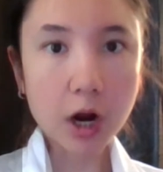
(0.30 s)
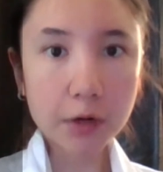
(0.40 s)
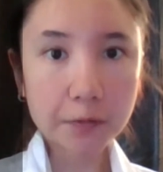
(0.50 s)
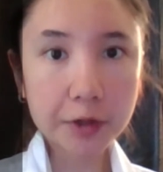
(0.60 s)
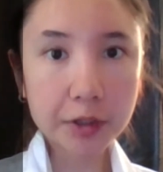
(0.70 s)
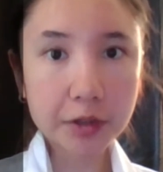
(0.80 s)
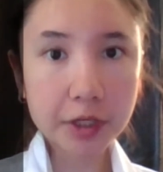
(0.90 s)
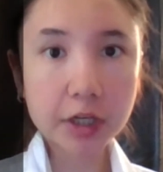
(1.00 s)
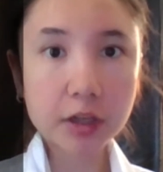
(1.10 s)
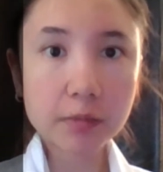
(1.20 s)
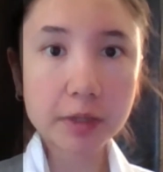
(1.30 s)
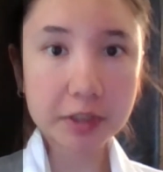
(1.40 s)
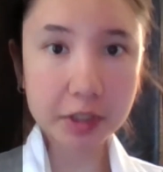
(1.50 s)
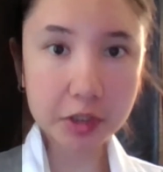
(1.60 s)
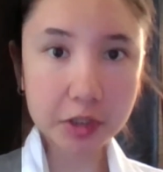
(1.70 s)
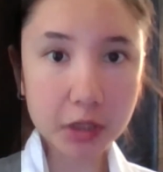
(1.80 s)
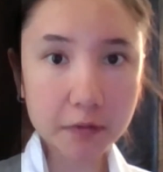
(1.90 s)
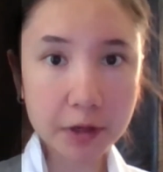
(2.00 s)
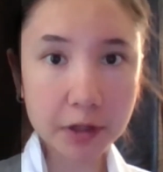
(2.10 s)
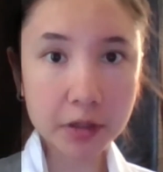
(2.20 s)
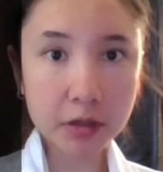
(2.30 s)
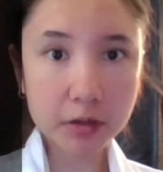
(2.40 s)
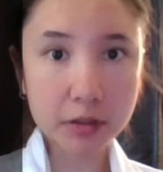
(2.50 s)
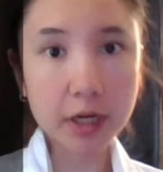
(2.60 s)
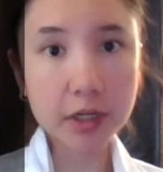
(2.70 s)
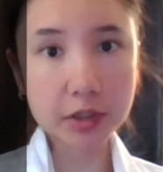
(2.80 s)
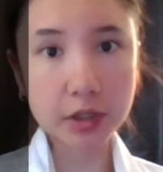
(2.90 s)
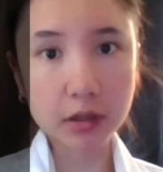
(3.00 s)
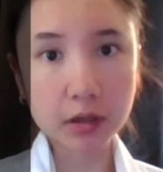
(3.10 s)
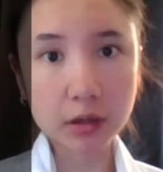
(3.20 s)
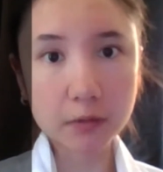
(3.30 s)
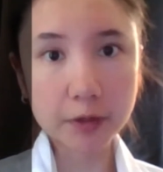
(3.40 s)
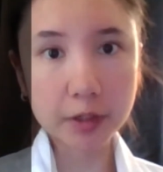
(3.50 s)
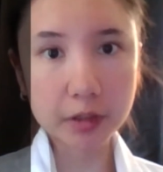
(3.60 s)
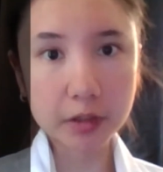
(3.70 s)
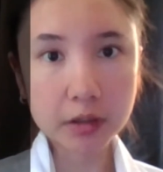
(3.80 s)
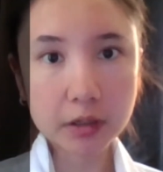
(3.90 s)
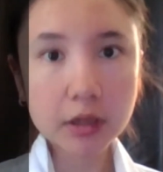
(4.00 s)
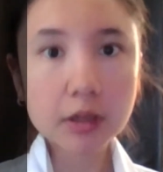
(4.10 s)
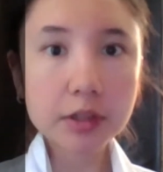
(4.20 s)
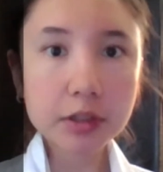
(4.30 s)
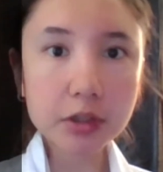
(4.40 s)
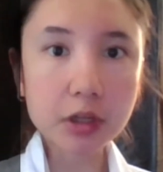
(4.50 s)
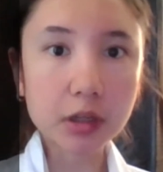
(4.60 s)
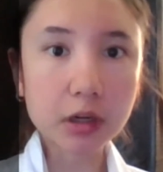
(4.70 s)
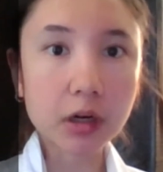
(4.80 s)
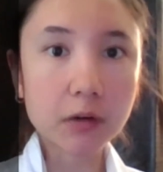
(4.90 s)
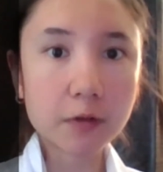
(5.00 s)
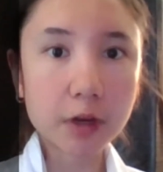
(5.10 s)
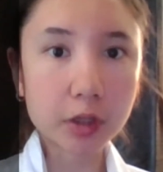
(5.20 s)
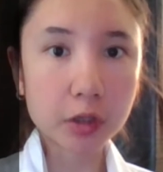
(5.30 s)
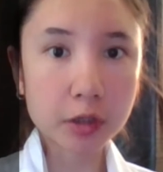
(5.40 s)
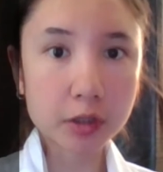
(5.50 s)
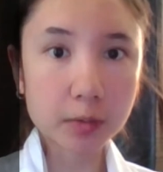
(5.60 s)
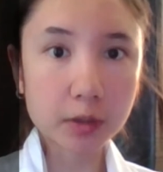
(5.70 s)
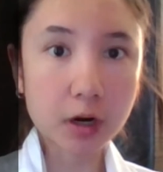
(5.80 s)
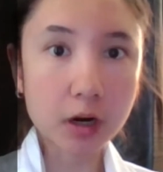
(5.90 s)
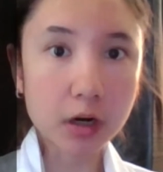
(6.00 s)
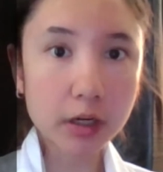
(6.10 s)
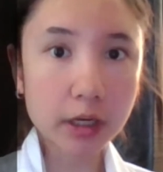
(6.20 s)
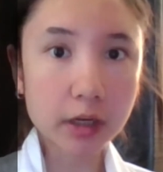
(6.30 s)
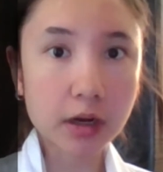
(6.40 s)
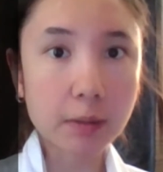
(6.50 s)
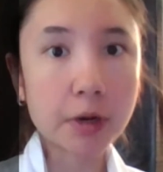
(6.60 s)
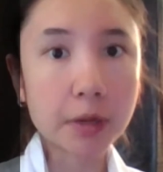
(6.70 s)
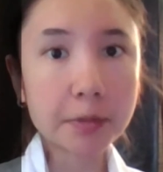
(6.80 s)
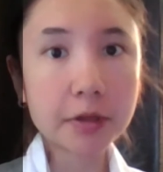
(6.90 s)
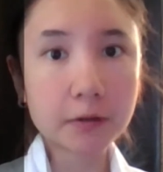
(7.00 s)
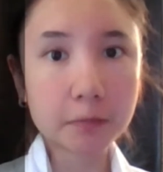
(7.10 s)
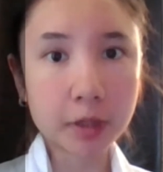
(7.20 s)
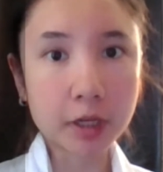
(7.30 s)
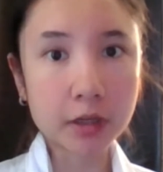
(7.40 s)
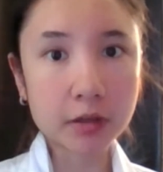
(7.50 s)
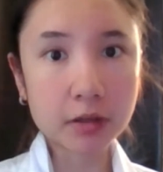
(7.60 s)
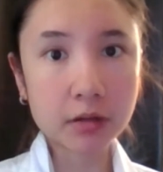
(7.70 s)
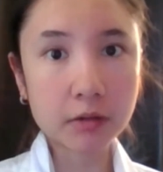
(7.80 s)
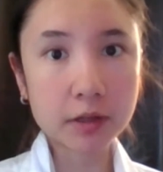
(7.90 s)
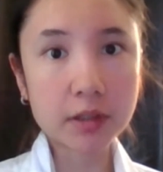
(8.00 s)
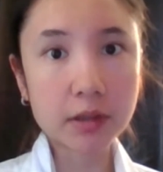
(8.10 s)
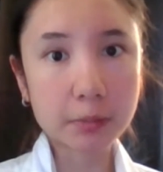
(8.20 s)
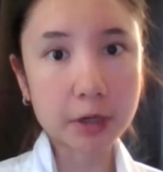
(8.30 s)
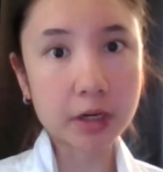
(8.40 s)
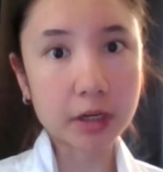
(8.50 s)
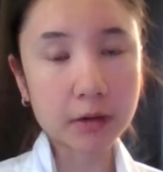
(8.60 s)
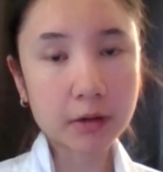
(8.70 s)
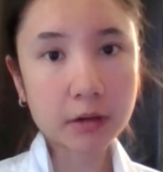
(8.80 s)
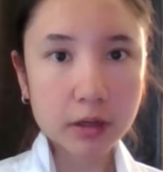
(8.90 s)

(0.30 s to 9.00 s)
Heart failure can either be systolic failure or diastolic heart failure. Systolic heart failure is when the heart cannot pump enough blood to the rest of the body.